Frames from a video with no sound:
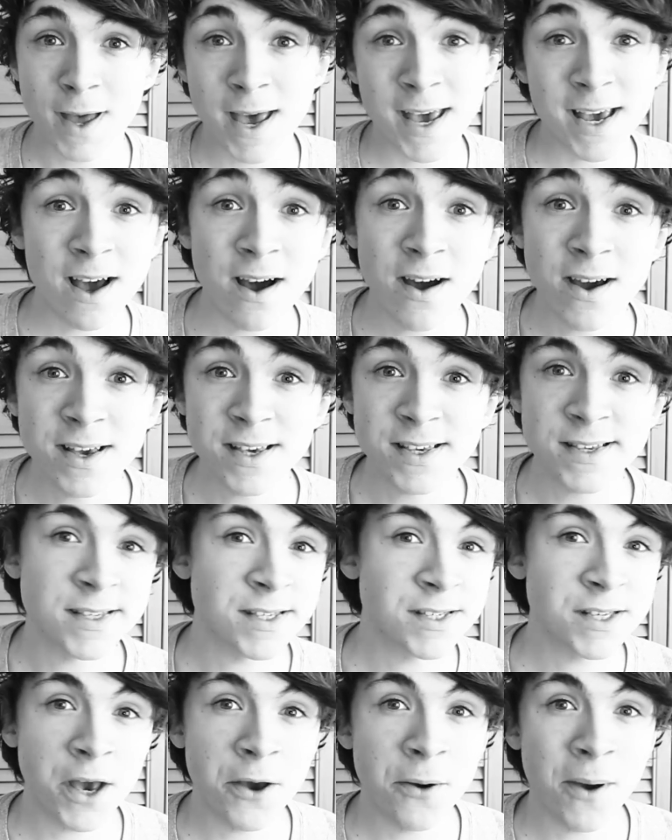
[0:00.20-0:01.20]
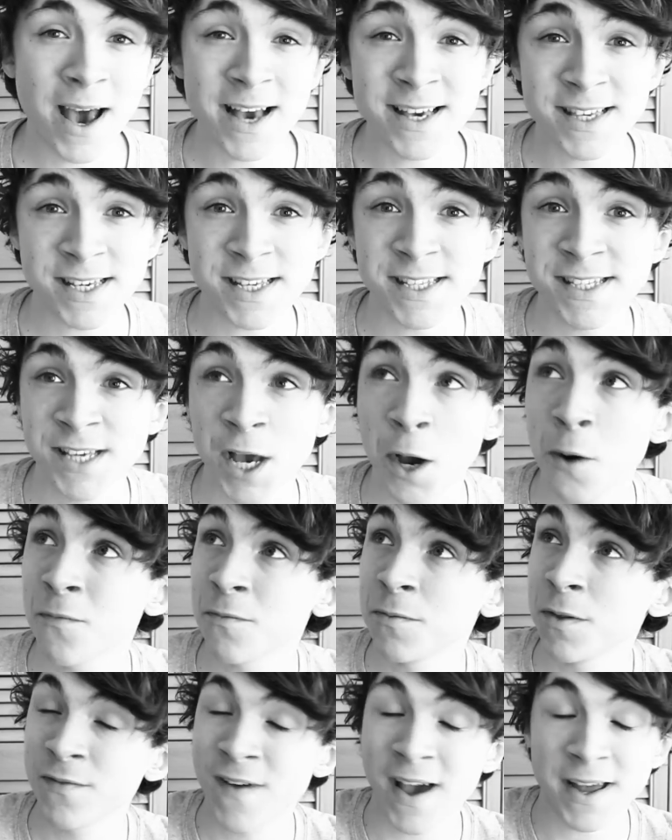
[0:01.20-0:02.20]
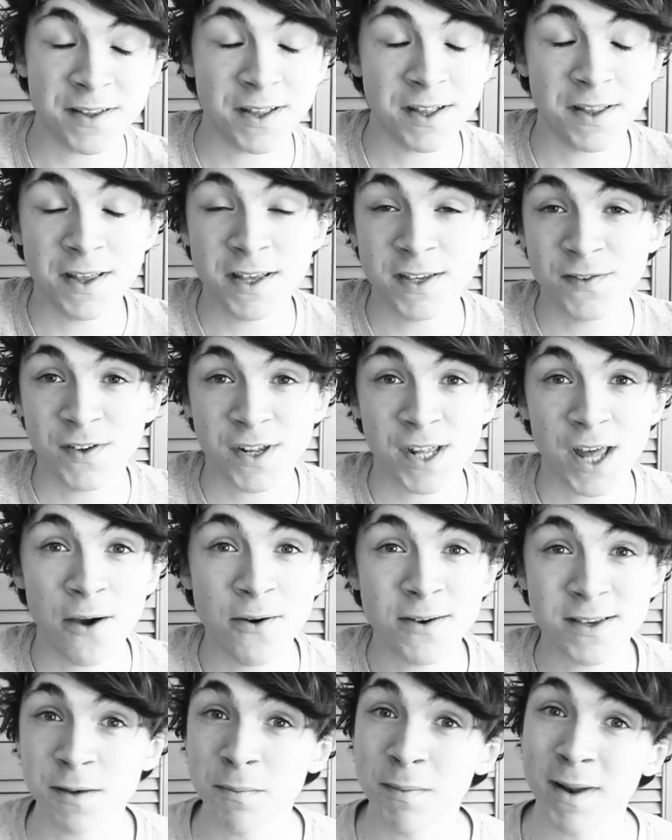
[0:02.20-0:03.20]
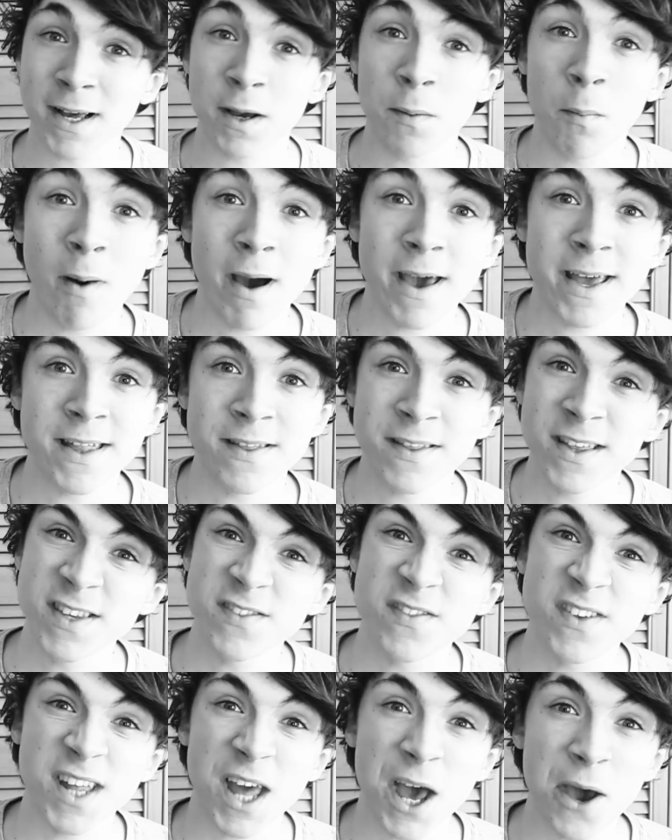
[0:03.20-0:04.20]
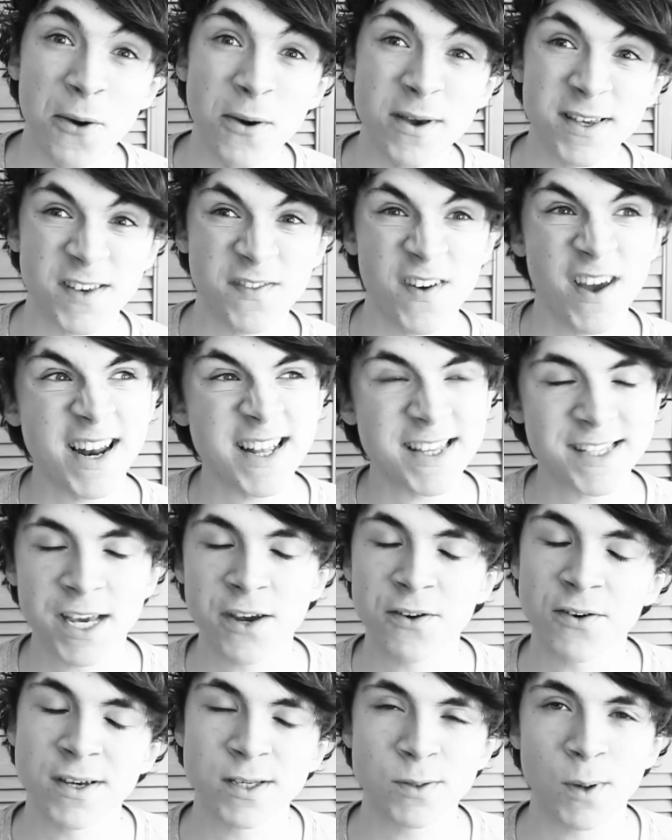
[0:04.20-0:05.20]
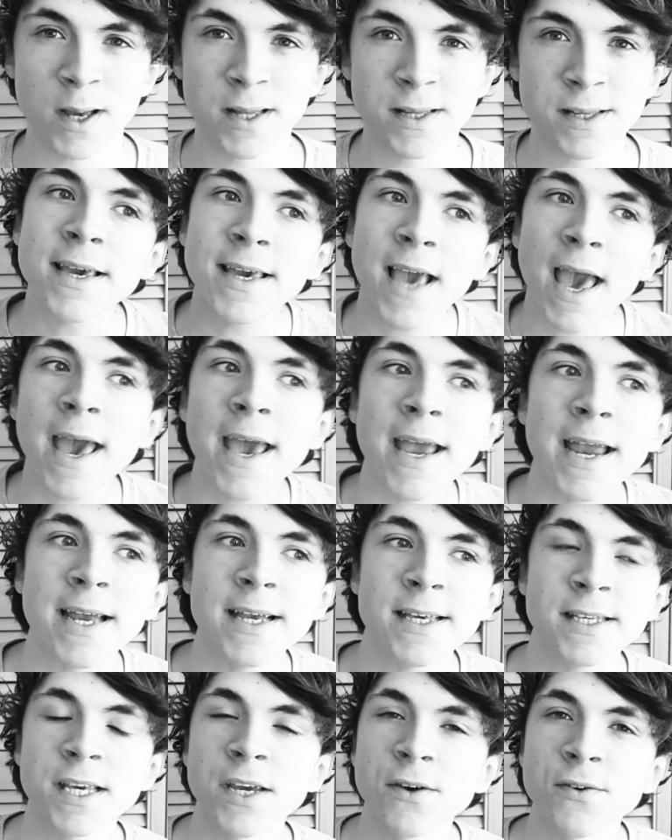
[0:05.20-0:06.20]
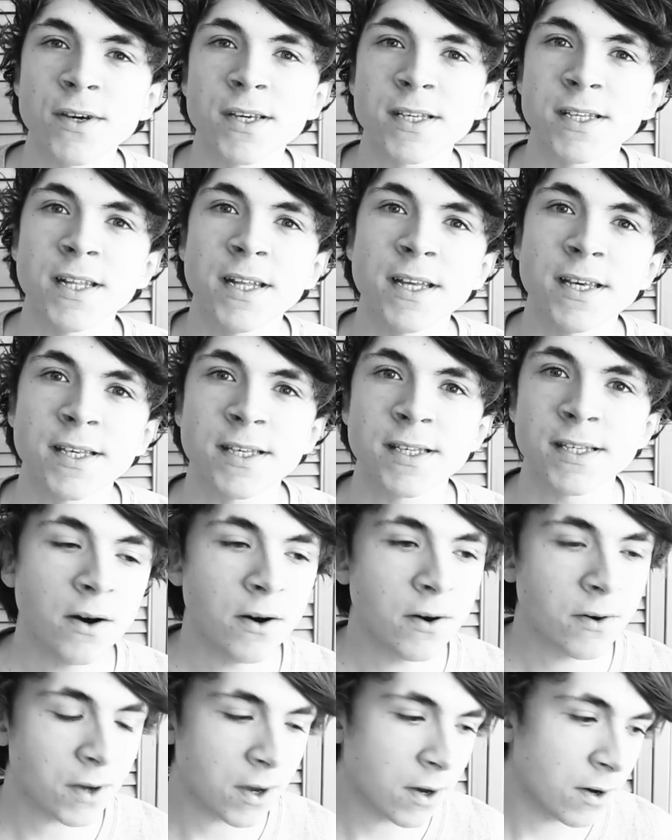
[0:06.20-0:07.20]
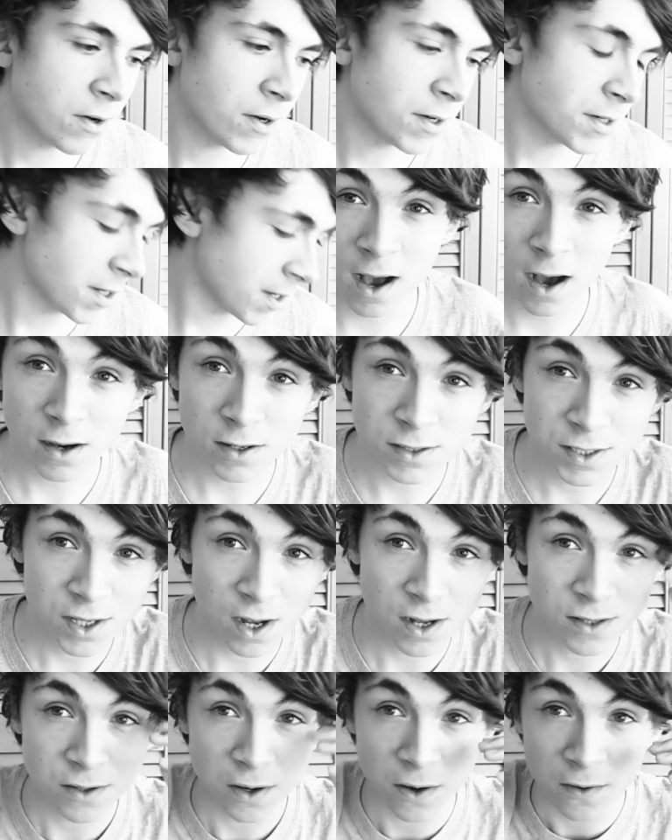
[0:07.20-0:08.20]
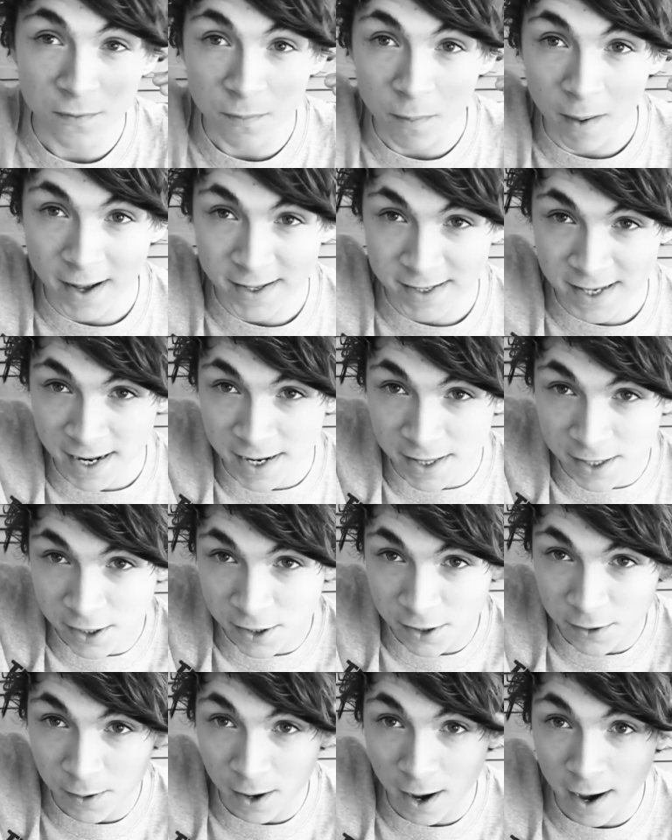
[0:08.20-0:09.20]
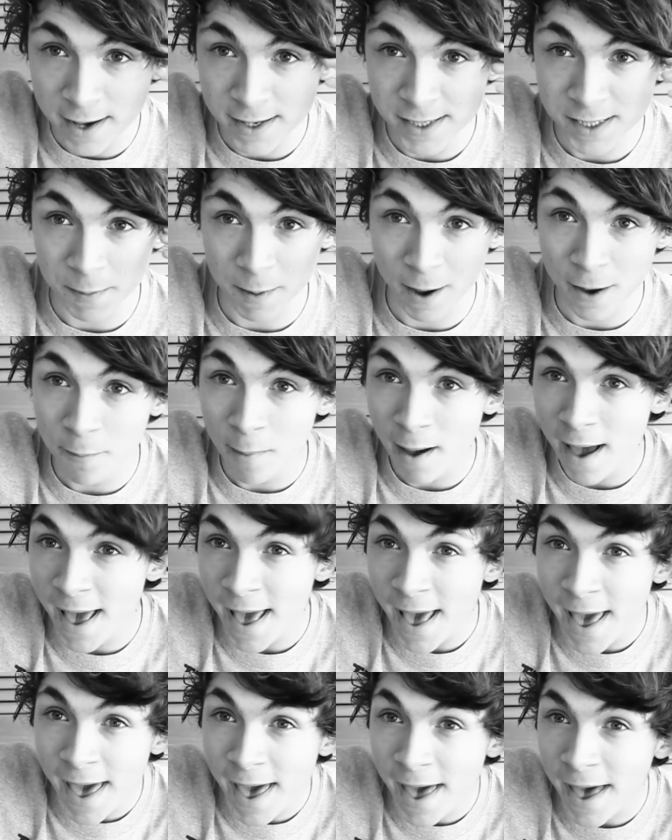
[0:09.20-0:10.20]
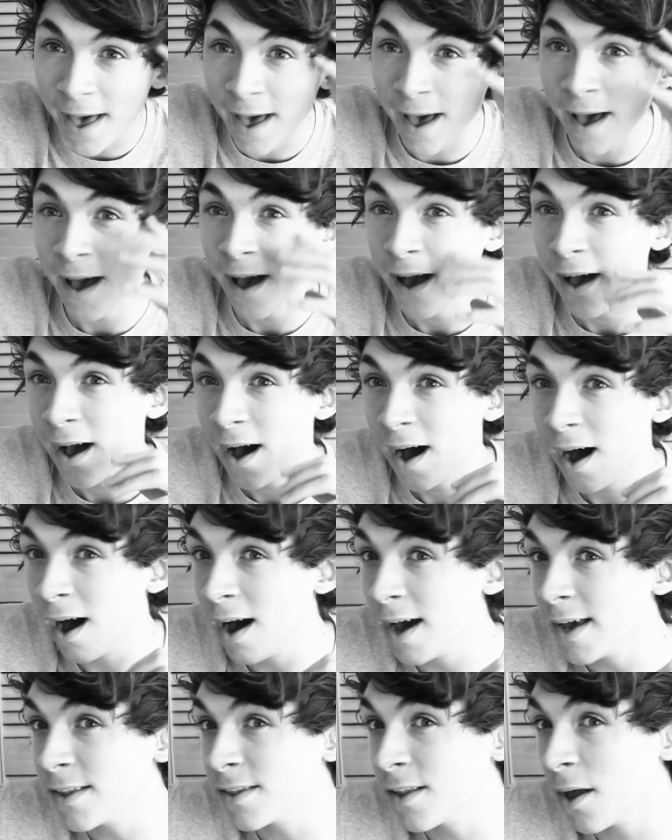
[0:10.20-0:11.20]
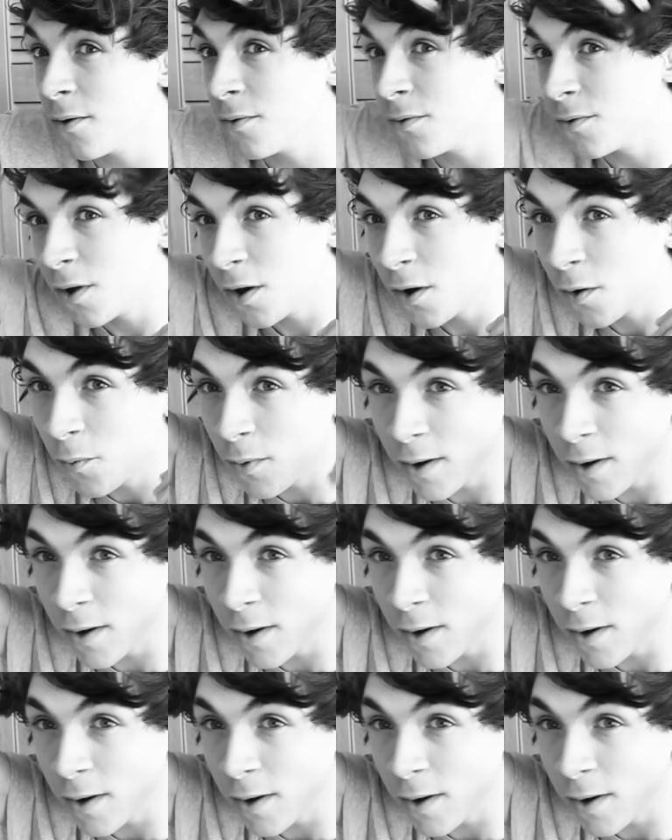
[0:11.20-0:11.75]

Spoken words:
Hey guys, so as you can tell from the fact that this video is in black and white, this video is a fairly serious one. Yay, seriousness. Oh god. I'll start off by telling you guys about my hair. I don't know